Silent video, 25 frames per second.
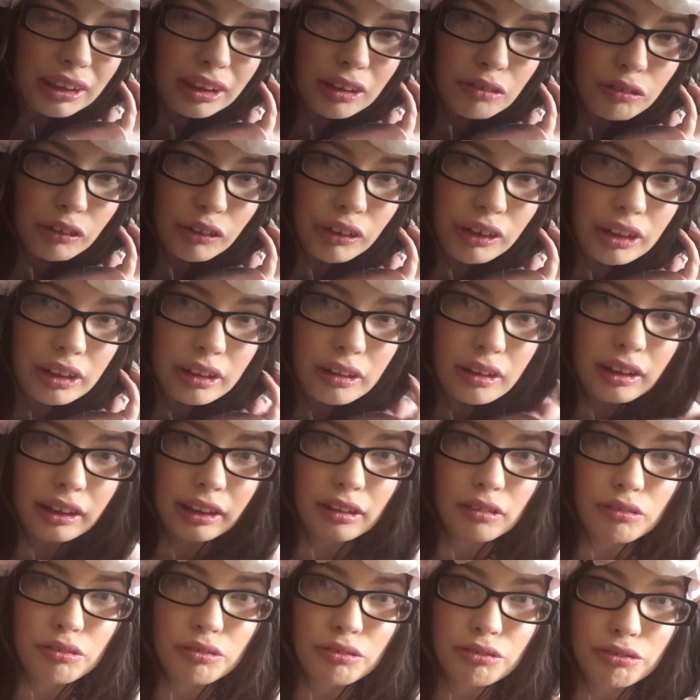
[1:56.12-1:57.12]
like a very
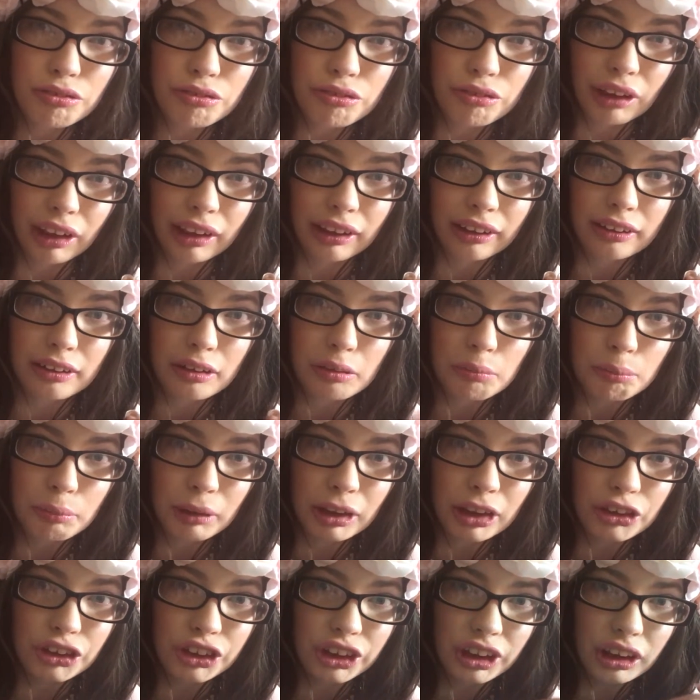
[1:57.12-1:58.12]
faint
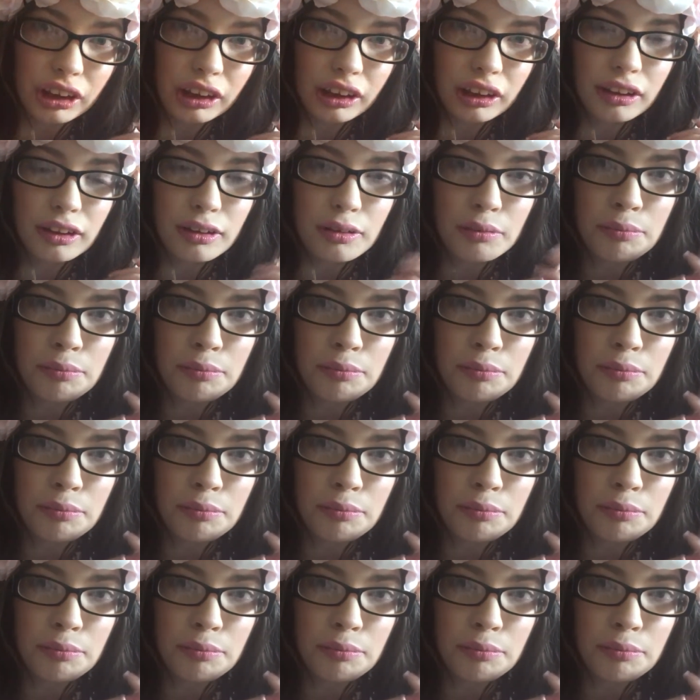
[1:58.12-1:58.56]
peachy.